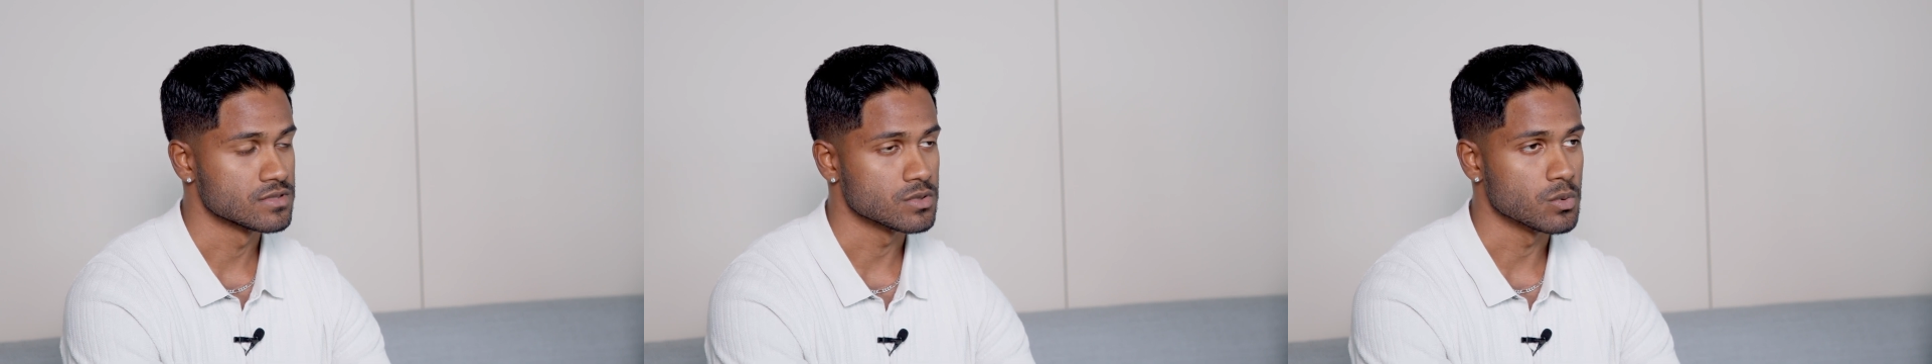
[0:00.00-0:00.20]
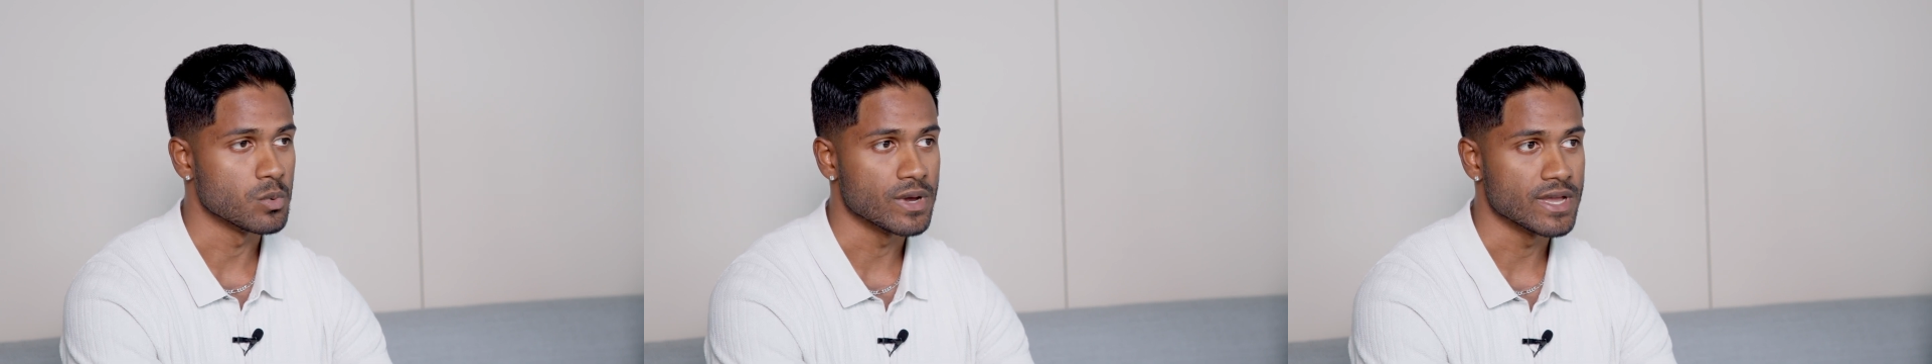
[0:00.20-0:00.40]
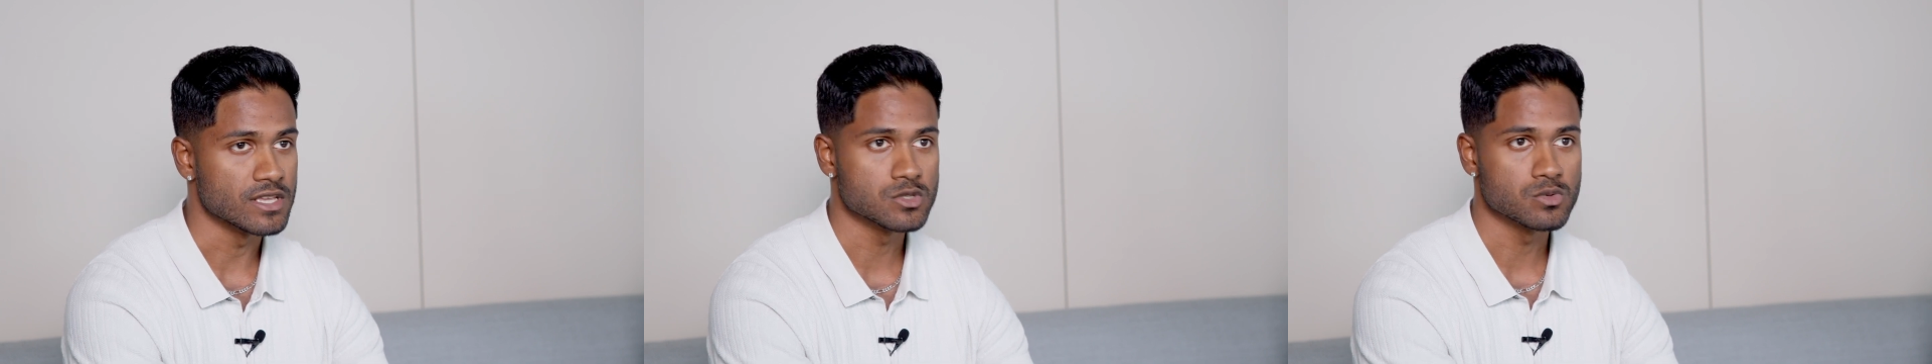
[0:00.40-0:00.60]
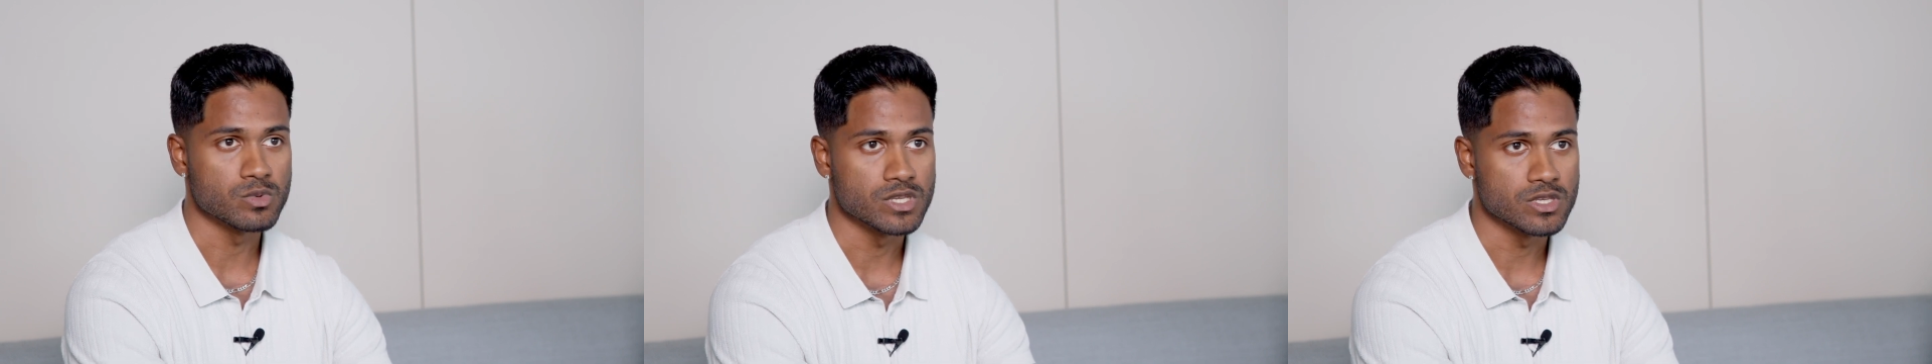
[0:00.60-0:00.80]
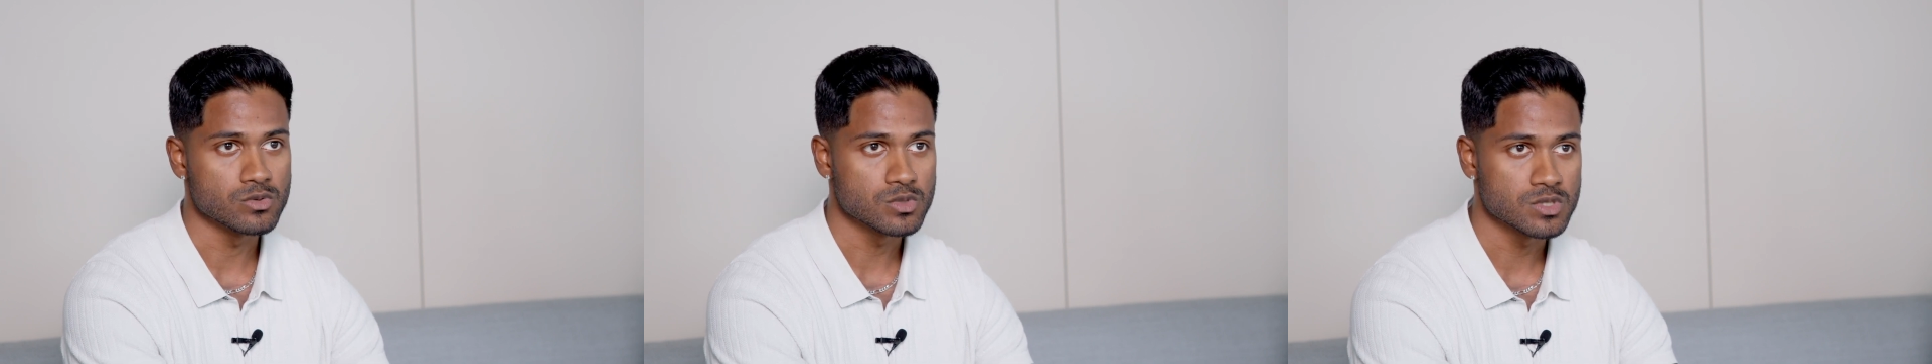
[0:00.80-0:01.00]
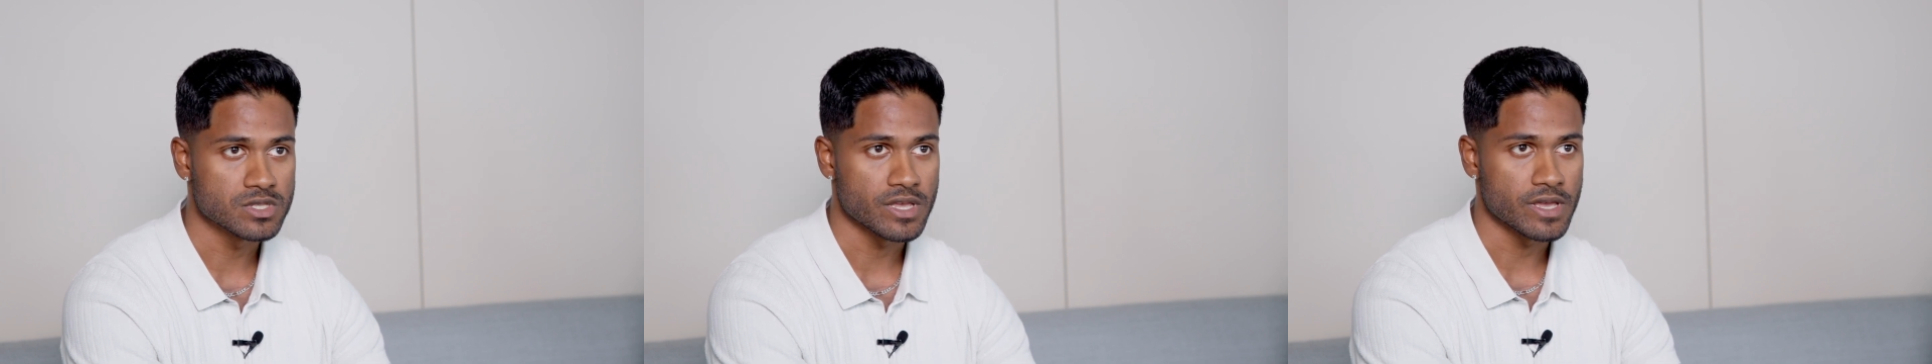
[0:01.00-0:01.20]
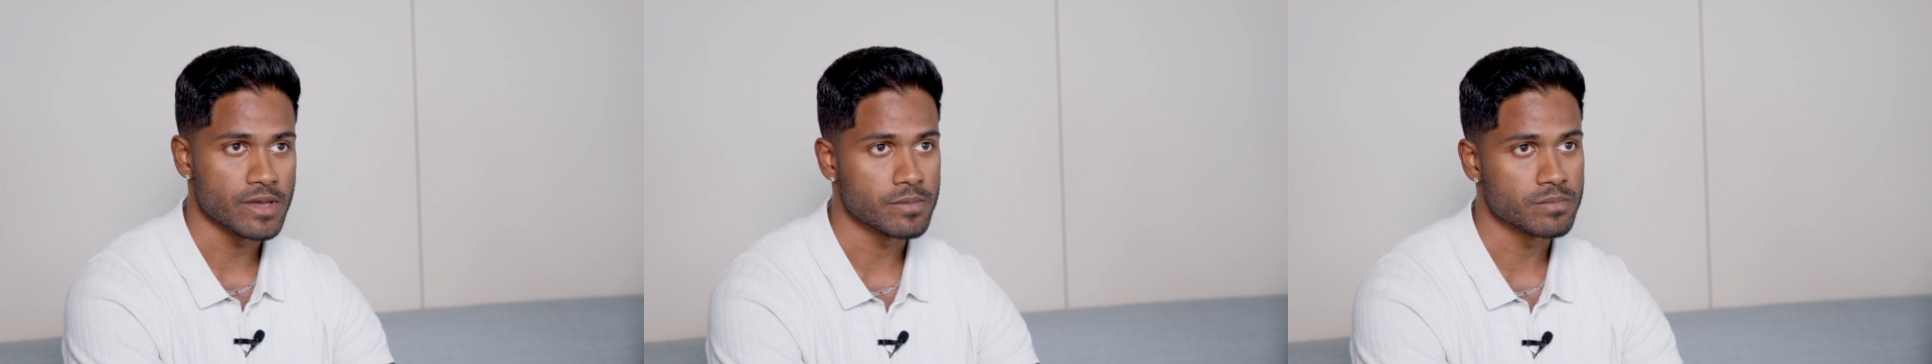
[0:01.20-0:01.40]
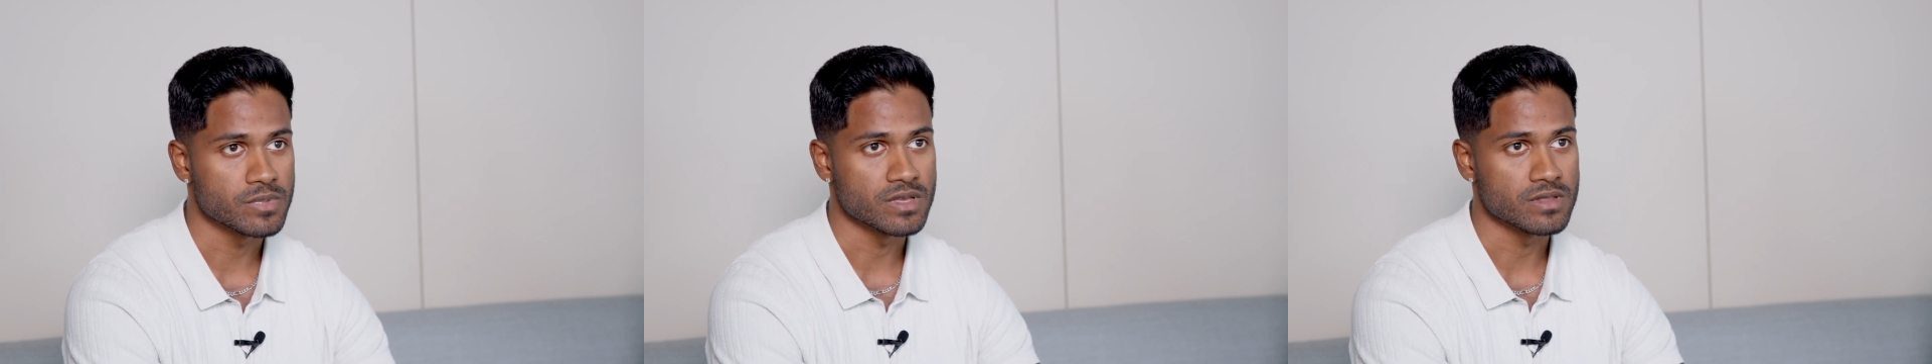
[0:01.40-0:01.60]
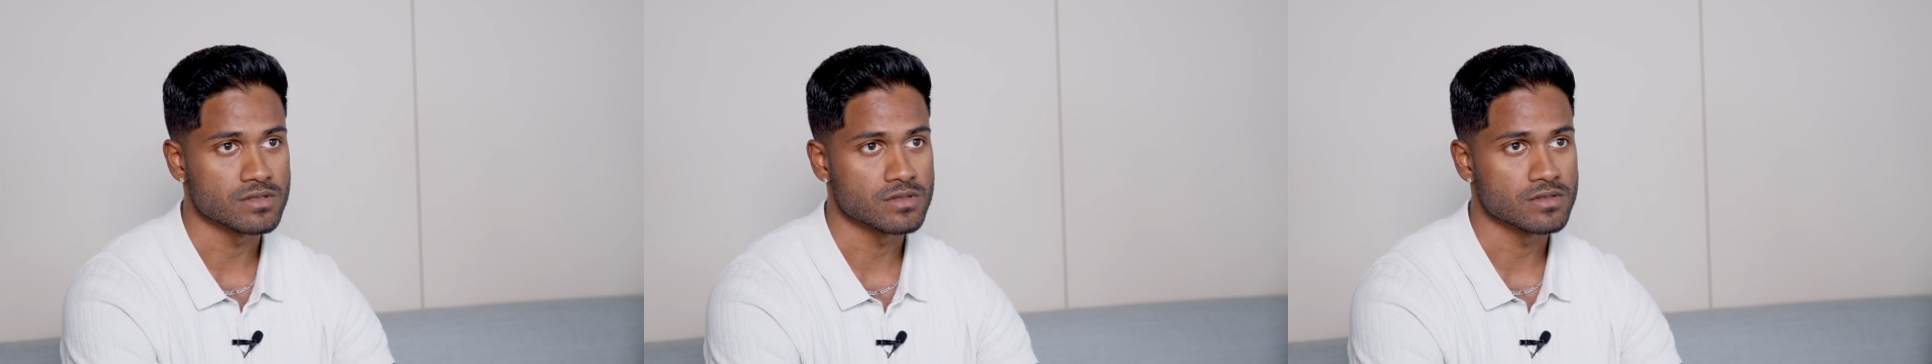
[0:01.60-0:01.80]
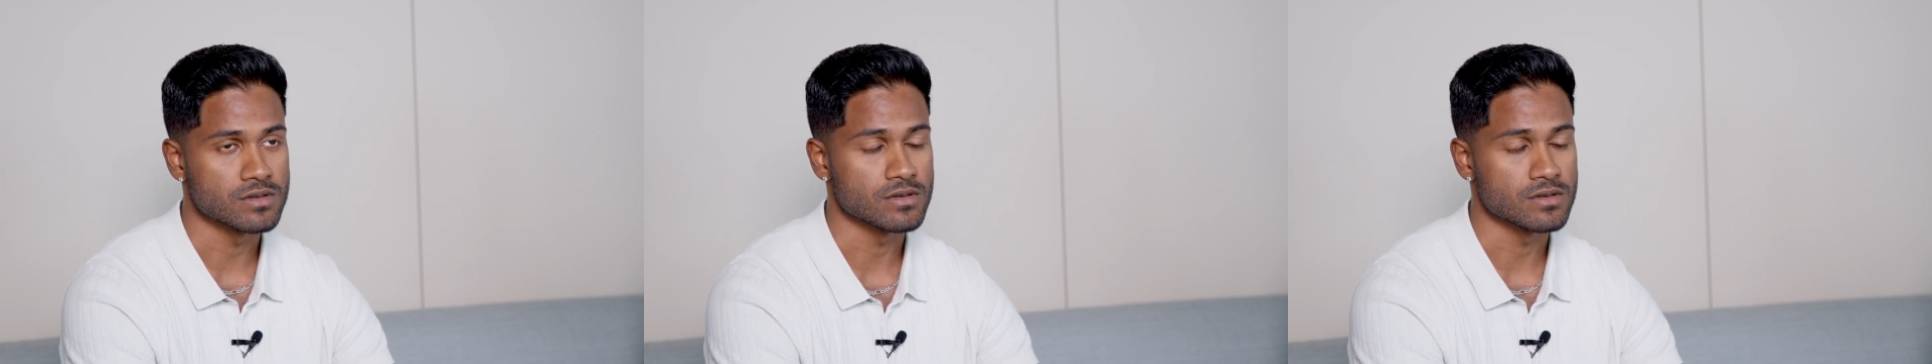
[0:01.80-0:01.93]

the ways we use the app and